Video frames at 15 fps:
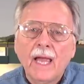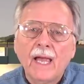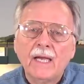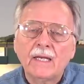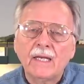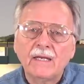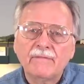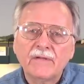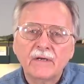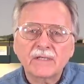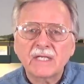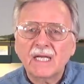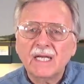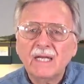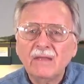And if
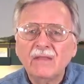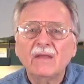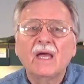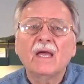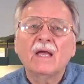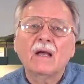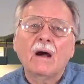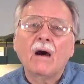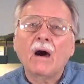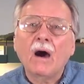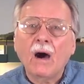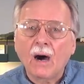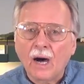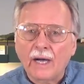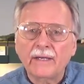there's anything
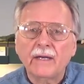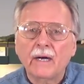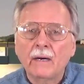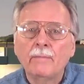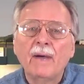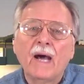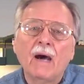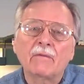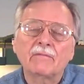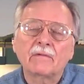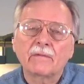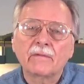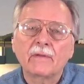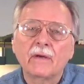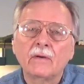odd about
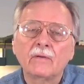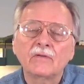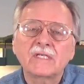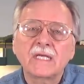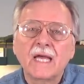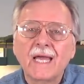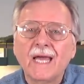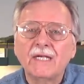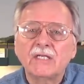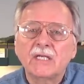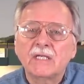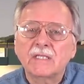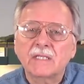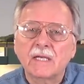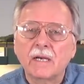those
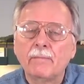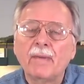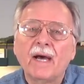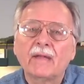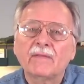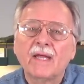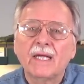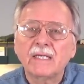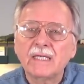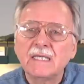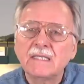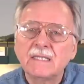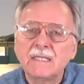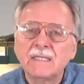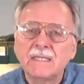edges and about that
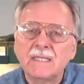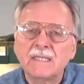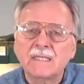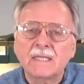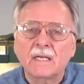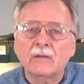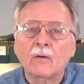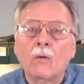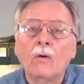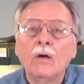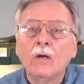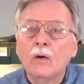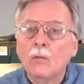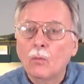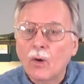D C C signal
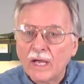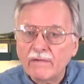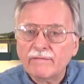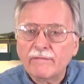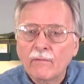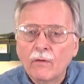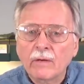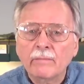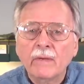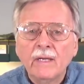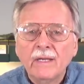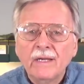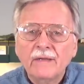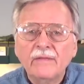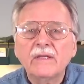waveform,
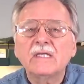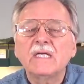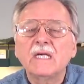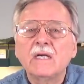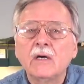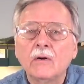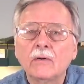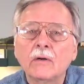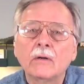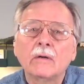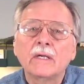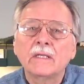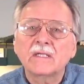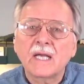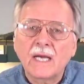the
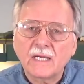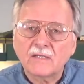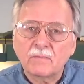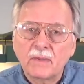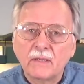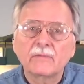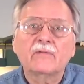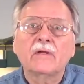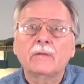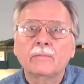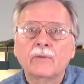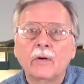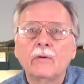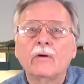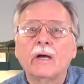decoder is, has built-in
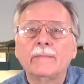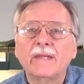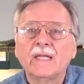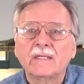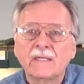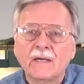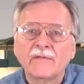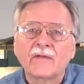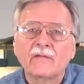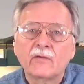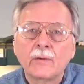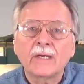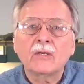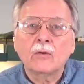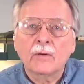programming that tells it
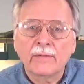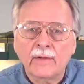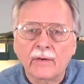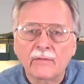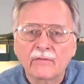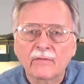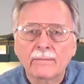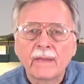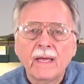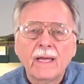to ignore those.